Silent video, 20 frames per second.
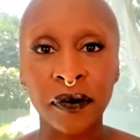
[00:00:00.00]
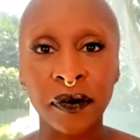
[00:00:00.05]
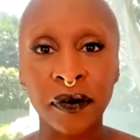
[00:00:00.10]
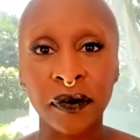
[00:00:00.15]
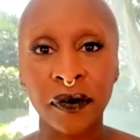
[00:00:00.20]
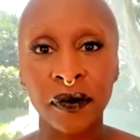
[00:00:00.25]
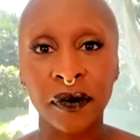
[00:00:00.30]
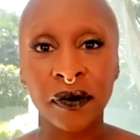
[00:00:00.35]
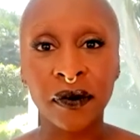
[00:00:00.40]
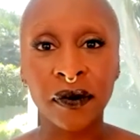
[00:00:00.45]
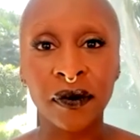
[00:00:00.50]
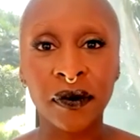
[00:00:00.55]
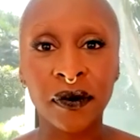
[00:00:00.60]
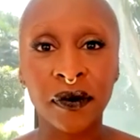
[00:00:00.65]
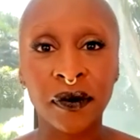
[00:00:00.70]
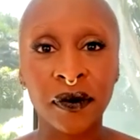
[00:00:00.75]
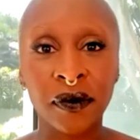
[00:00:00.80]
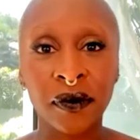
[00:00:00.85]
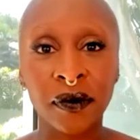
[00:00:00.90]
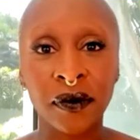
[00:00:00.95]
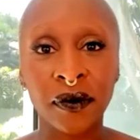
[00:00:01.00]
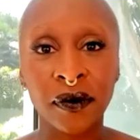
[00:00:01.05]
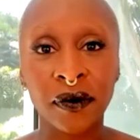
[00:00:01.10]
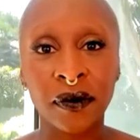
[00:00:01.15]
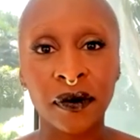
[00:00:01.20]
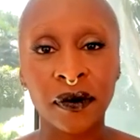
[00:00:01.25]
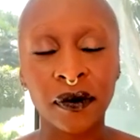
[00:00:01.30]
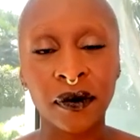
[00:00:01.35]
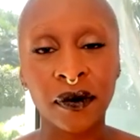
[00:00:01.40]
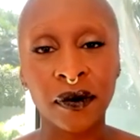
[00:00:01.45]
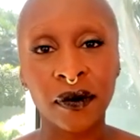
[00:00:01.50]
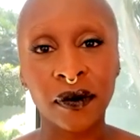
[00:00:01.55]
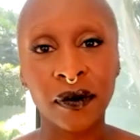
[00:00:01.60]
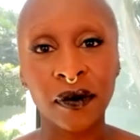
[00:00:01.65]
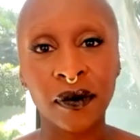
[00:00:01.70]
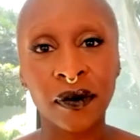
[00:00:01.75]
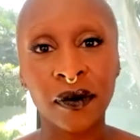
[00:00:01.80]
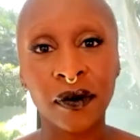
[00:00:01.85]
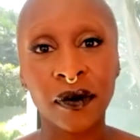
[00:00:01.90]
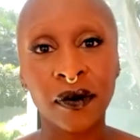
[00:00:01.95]

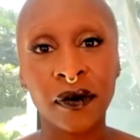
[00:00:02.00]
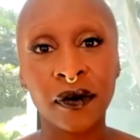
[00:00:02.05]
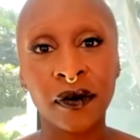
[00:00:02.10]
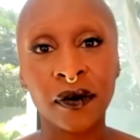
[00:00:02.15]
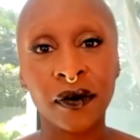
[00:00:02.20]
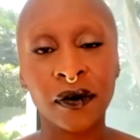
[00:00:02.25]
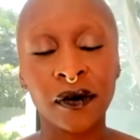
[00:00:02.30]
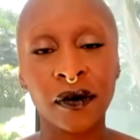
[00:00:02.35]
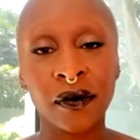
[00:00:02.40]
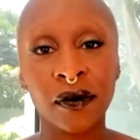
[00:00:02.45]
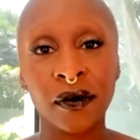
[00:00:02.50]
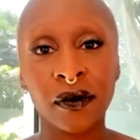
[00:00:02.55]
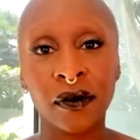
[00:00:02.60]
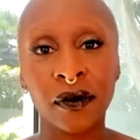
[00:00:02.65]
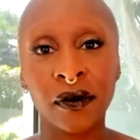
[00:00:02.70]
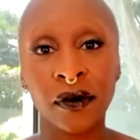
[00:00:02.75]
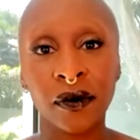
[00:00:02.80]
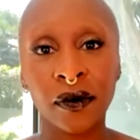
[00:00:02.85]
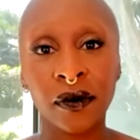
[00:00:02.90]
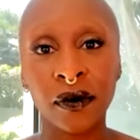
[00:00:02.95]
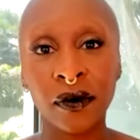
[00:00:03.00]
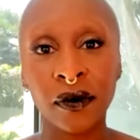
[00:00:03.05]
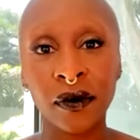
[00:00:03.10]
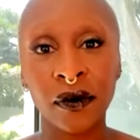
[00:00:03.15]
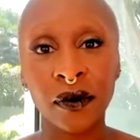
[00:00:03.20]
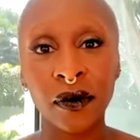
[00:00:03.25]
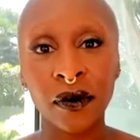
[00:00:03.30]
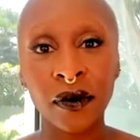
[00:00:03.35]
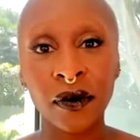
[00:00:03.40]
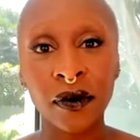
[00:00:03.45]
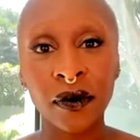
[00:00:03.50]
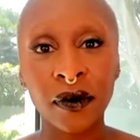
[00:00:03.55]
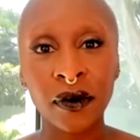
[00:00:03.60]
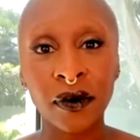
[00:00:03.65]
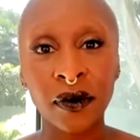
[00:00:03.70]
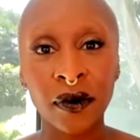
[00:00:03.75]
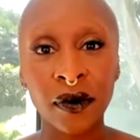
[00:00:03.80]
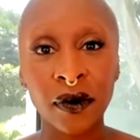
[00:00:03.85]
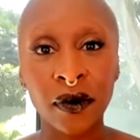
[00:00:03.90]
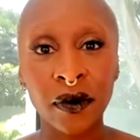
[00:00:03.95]

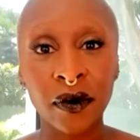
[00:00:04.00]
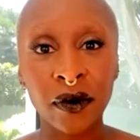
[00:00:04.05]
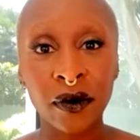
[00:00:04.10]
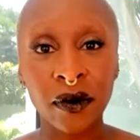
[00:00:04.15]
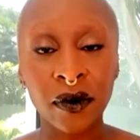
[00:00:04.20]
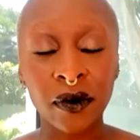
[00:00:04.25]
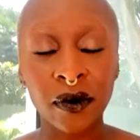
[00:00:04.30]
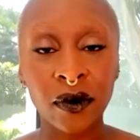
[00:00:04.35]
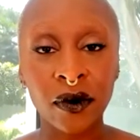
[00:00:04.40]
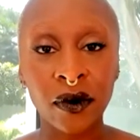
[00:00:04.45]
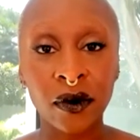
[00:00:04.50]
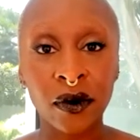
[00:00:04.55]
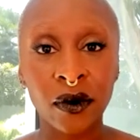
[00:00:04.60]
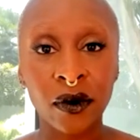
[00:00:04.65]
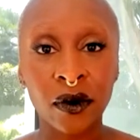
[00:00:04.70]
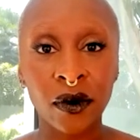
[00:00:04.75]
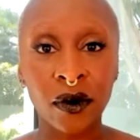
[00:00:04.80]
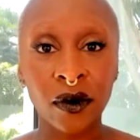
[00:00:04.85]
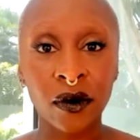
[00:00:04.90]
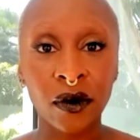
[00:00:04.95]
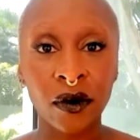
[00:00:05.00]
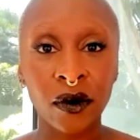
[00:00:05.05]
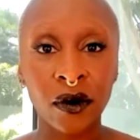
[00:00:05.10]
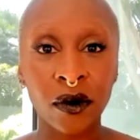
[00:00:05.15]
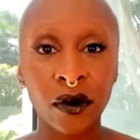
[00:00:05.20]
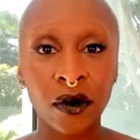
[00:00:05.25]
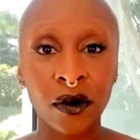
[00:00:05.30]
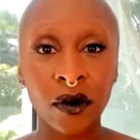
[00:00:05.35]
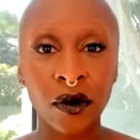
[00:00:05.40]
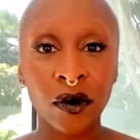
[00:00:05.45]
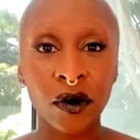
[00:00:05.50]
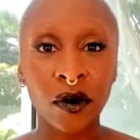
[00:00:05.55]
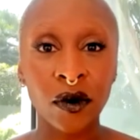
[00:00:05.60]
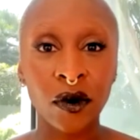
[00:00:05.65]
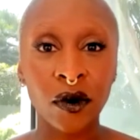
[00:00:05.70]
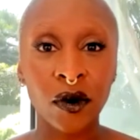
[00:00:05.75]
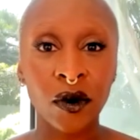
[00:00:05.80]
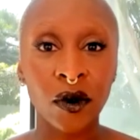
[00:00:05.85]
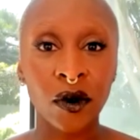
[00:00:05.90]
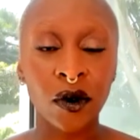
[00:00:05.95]

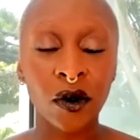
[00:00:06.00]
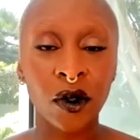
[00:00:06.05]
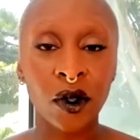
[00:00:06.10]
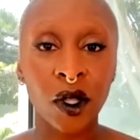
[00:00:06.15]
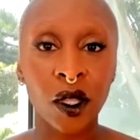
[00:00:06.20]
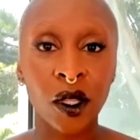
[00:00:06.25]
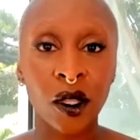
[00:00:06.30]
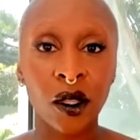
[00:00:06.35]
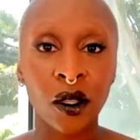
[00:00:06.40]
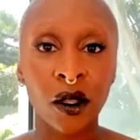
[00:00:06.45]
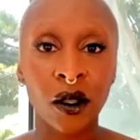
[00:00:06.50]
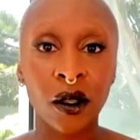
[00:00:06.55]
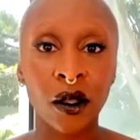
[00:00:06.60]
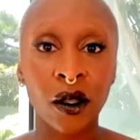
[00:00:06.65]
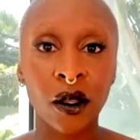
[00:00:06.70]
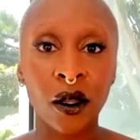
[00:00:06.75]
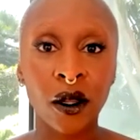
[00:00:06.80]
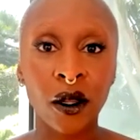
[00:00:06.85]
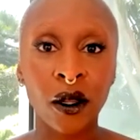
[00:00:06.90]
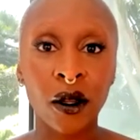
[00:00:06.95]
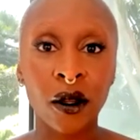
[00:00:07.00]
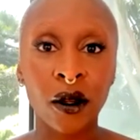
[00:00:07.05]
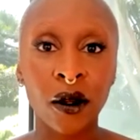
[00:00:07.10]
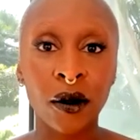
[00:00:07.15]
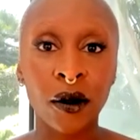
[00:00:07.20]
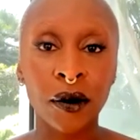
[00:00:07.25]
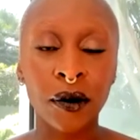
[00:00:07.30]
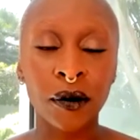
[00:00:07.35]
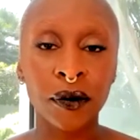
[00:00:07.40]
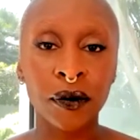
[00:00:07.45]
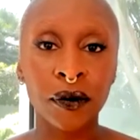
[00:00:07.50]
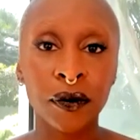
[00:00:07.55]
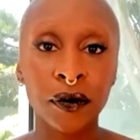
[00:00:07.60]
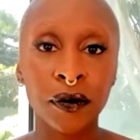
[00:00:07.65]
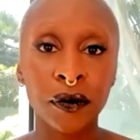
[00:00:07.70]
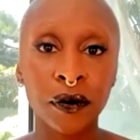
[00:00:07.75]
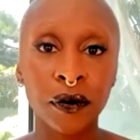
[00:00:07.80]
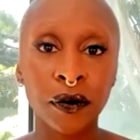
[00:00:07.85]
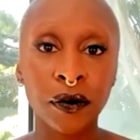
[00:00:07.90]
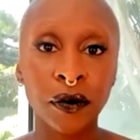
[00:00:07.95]
This person isn't speaking.